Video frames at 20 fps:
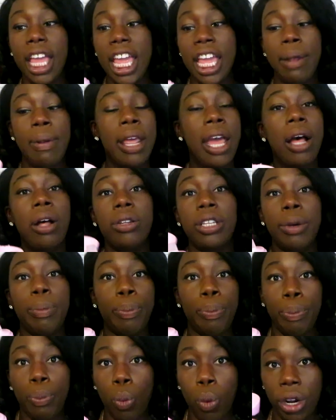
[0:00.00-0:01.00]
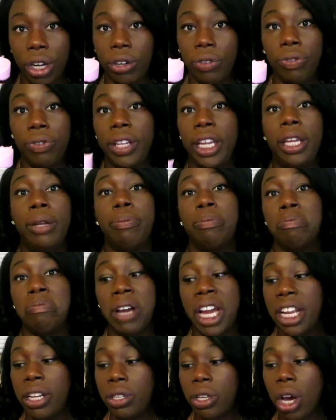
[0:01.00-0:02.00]
It held up wonderfully.
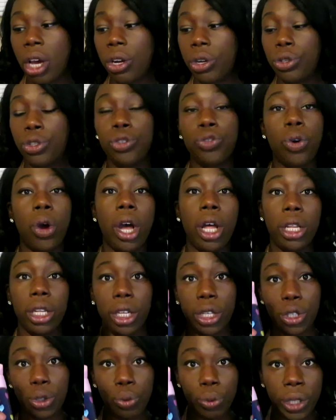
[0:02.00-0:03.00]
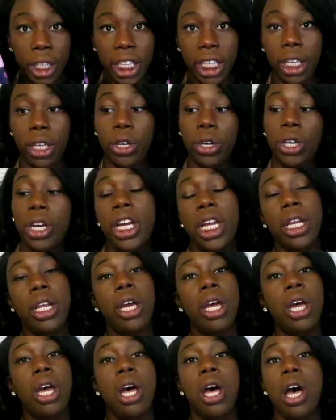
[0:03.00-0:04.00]
My daughter's straw looks really
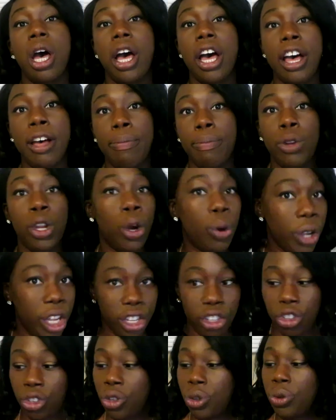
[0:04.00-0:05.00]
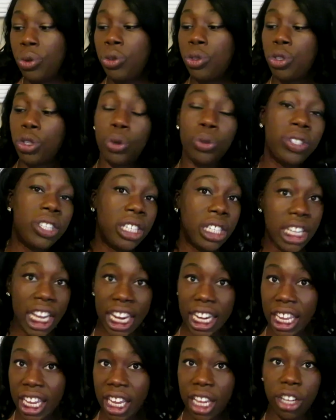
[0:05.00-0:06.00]
good. No issues, no
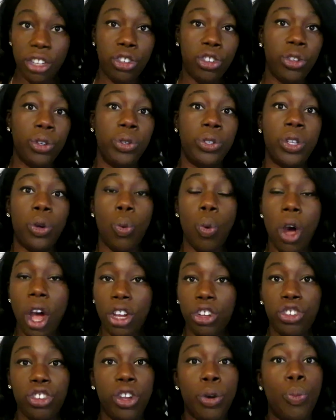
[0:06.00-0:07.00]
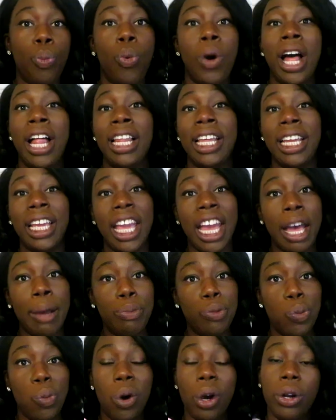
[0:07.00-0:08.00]
staining issues. It washed up well. It
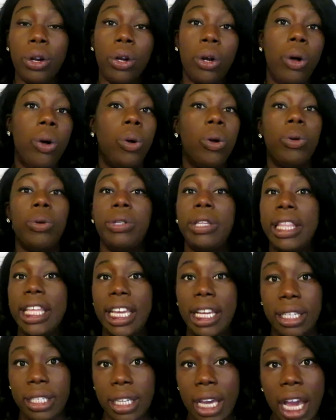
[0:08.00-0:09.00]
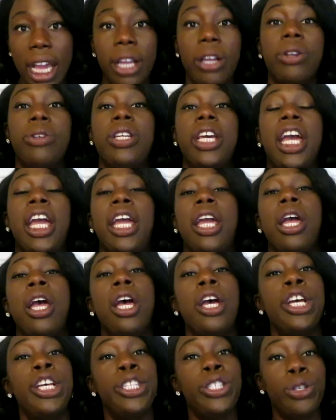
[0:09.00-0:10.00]
kept water cold the entire day.
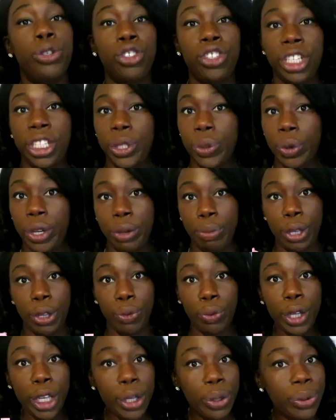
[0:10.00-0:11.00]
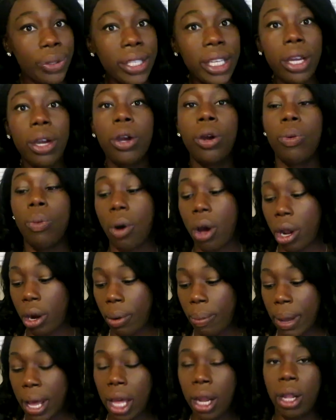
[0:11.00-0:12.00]
So she's going to be reusing her
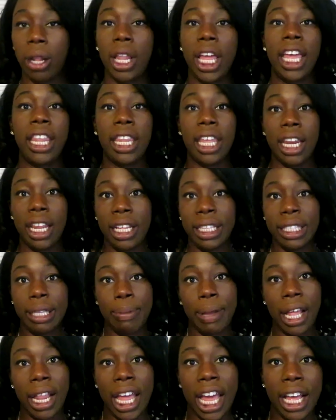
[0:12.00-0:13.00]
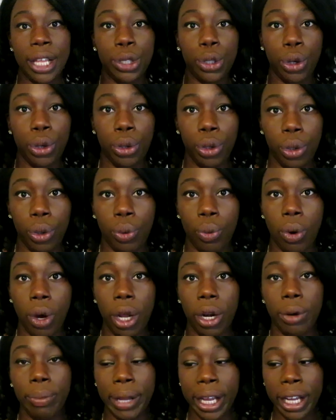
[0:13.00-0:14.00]
water bottle, and then Isabel has her new
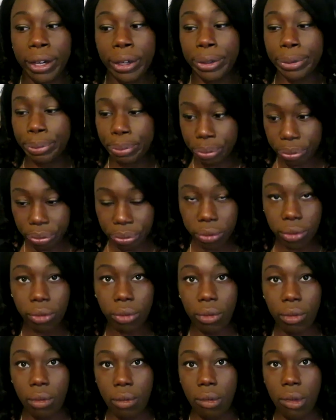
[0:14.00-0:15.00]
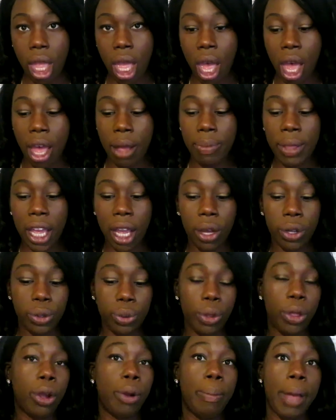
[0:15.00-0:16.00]
water bottle. that
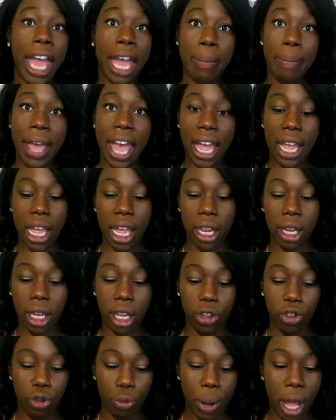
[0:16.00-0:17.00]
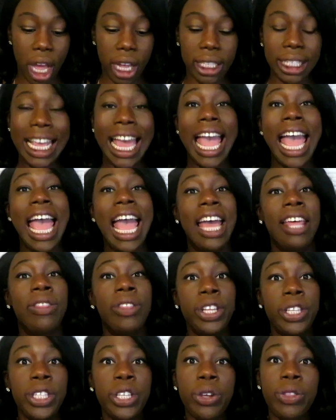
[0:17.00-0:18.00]
goes with her backpack and lunchbox.
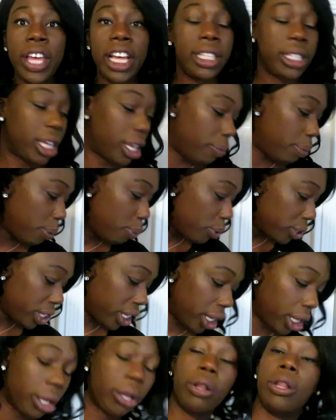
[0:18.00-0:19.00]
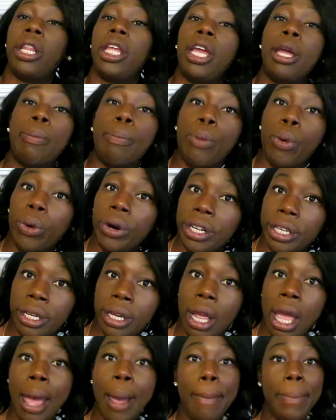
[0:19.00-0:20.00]
And this year that's going to be particularly
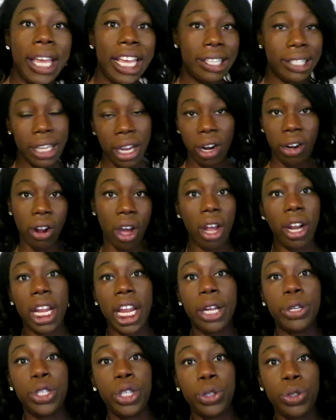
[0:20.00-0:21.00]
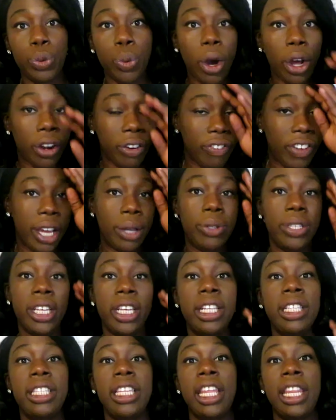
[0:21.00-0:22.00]
important because they are not allowed to use water
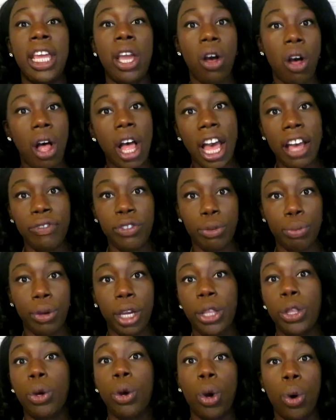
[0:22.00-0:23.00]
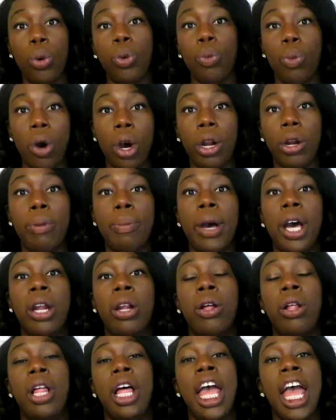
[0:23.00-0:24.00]
fountains, and they all have to bring their own water
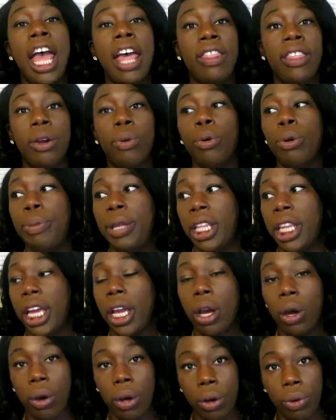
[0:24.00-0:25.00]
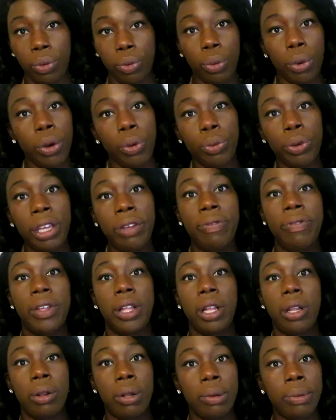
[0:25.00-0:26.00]
bottle. There will be like a
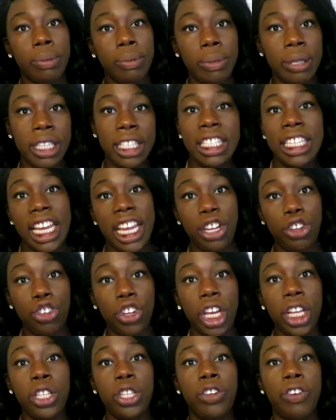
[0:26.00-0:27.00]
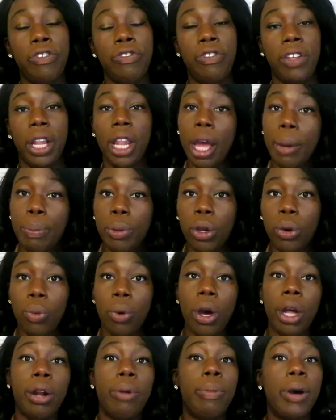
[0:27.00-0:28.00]
refill station to fill up your
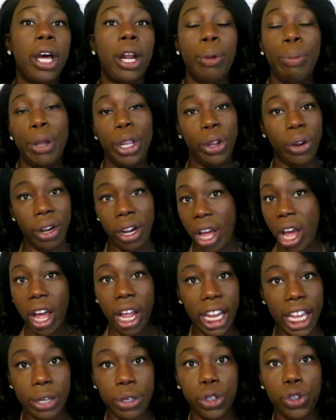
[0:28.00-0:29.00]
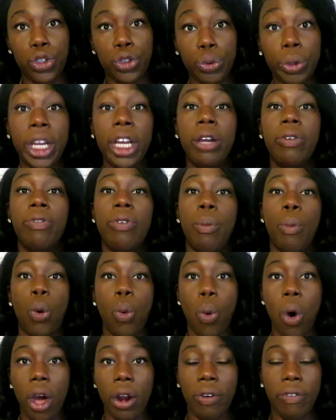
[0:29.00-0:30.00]
water bottle, but you're not allowed to drink from
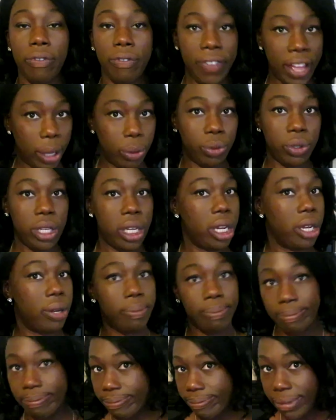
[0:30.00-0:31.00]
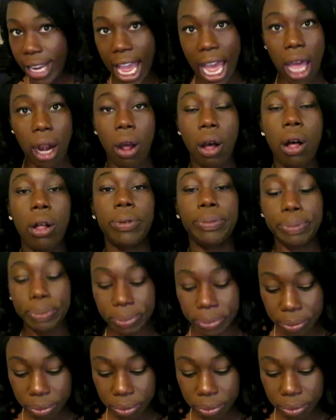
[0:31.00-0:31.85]
a water fountain at all.